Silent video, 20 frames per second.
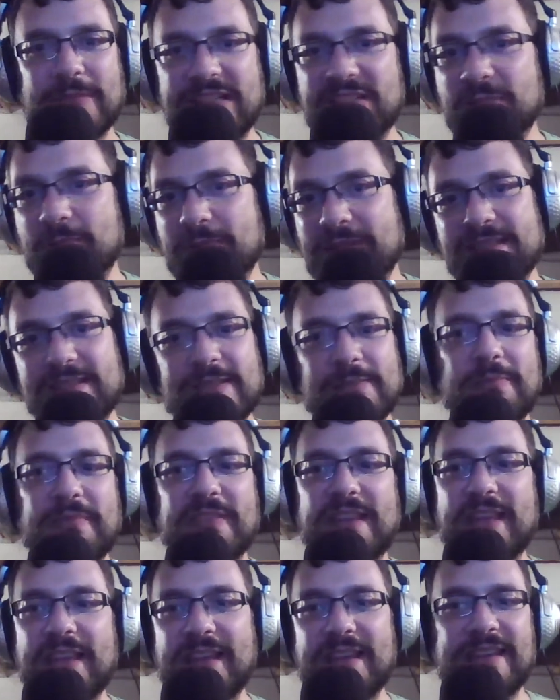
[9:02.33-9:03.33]

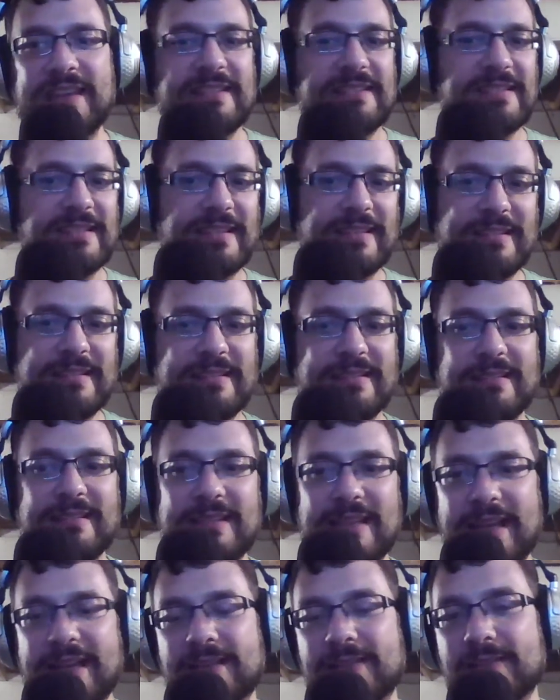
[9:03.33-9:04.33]
things and take a look at
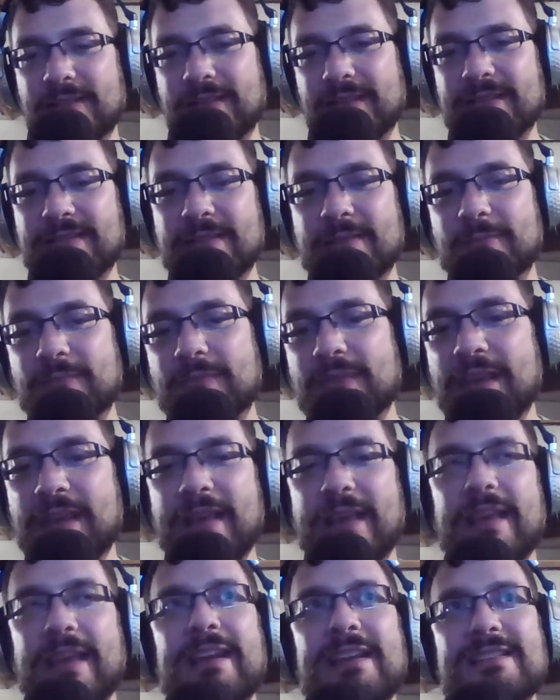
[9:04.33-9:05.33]
some, and I
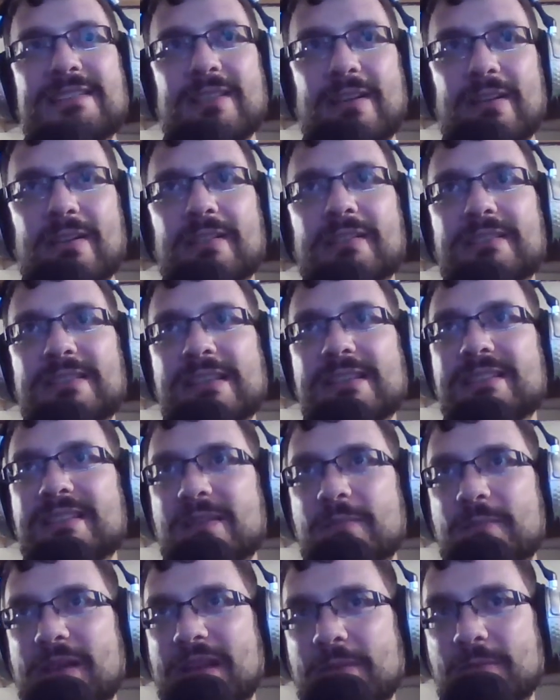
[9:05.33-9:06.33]
saw a decent amount of
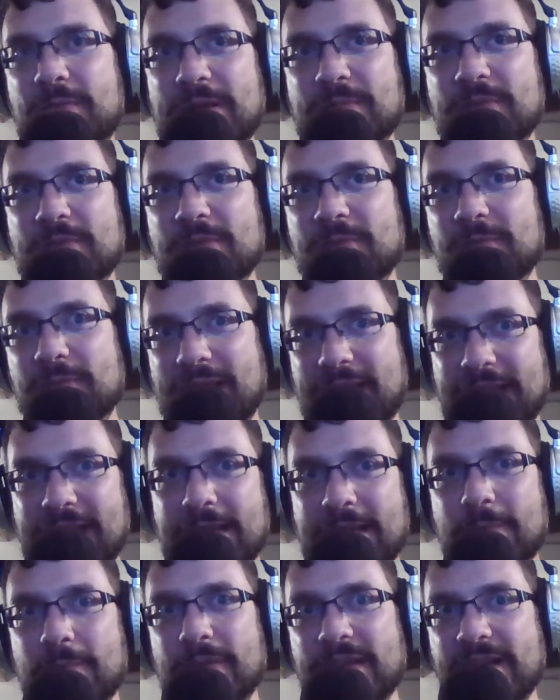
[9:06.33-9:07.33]
people making
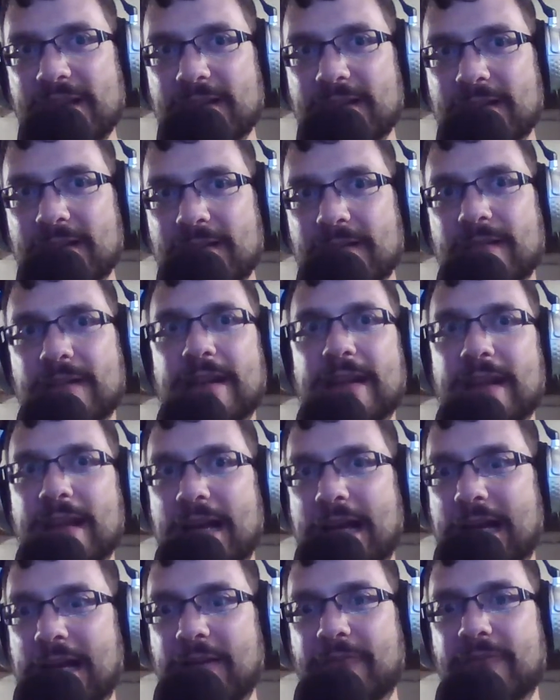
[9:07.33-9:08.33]
beer and
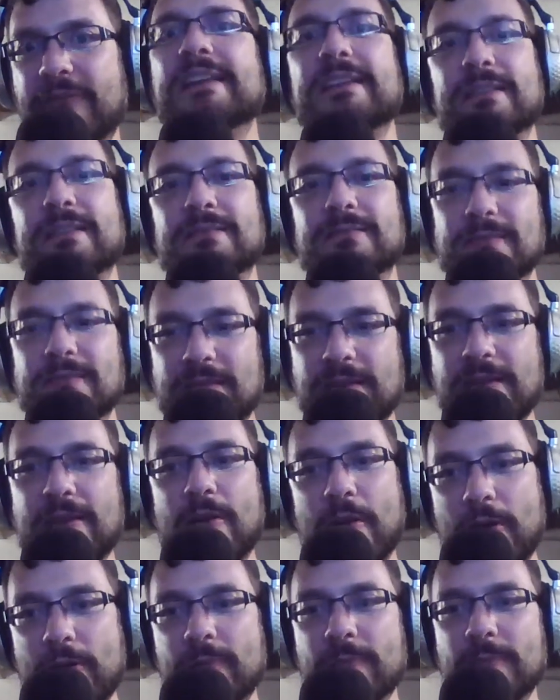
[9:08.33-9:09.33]
coffee and,
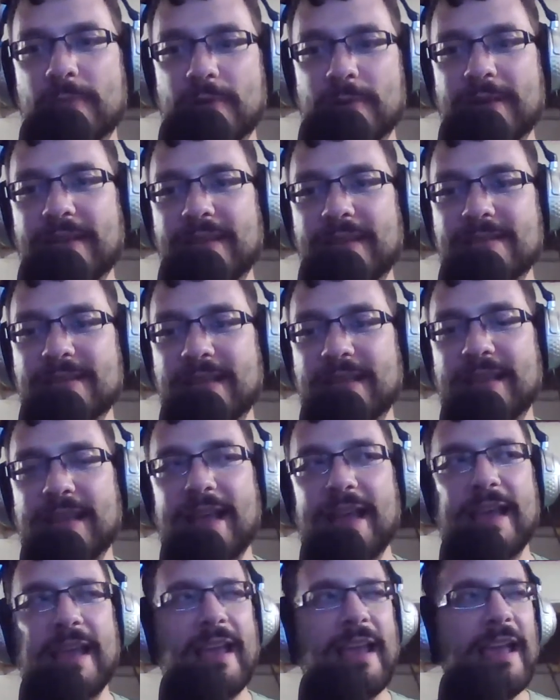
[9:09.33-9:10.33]
homebrewing, things like that.
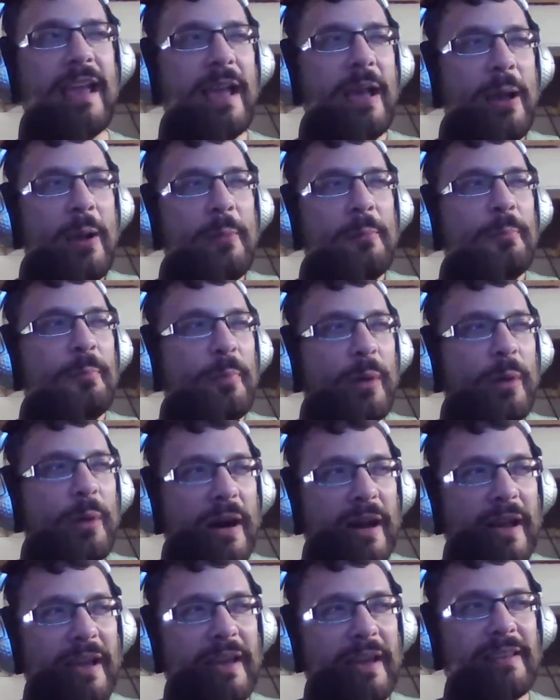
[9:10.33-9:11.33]
But
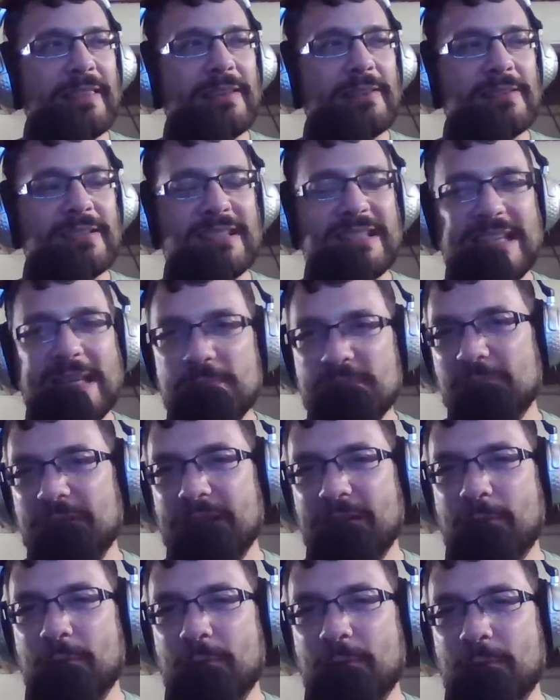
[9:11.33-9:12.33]
there seems to be a
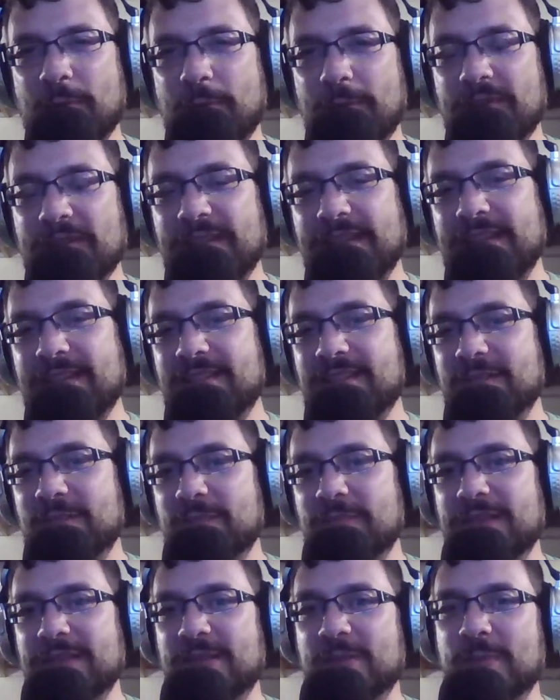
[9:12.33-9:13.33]
correlation between
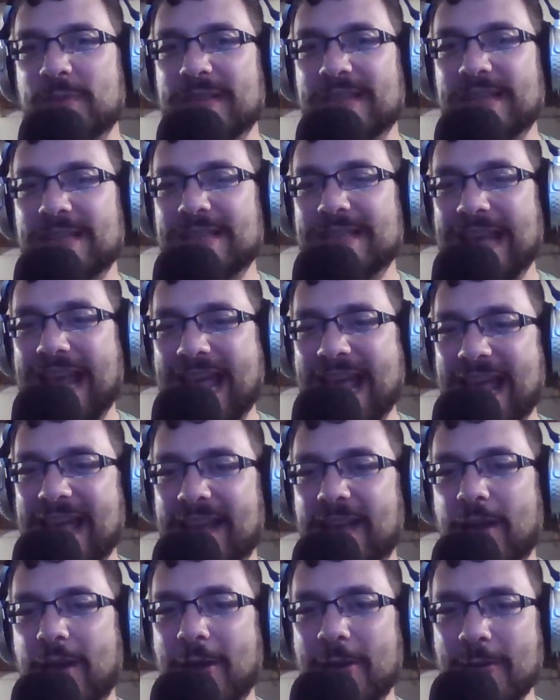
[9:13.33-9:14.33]
the tag
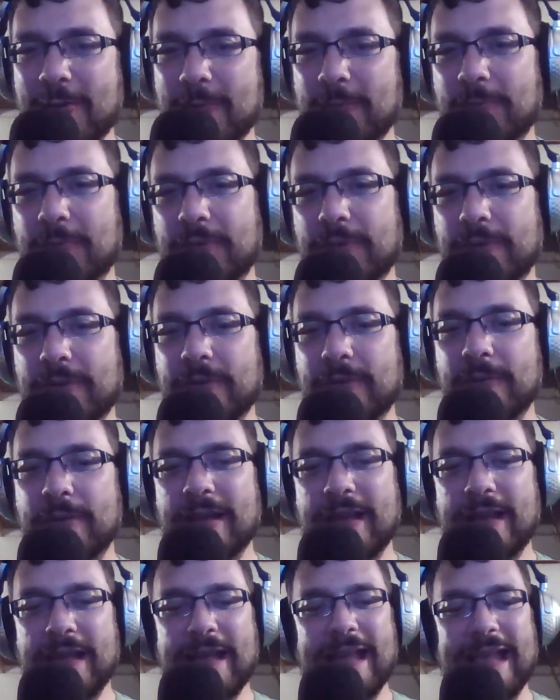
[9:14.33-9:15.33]
homebrew
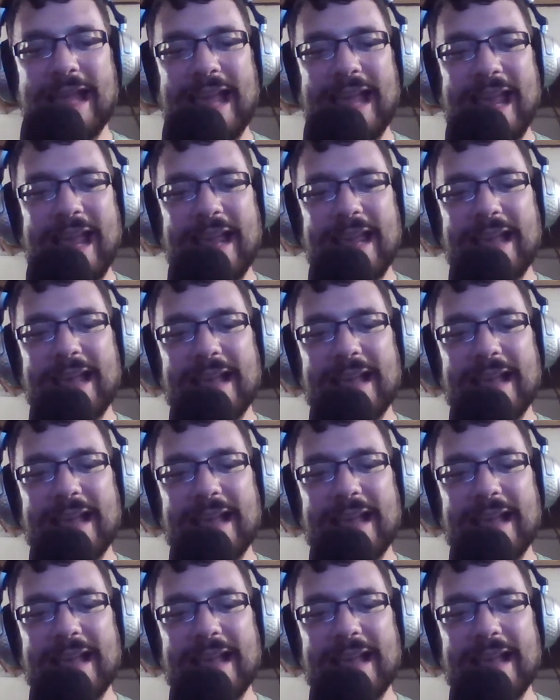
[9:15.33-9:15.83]
and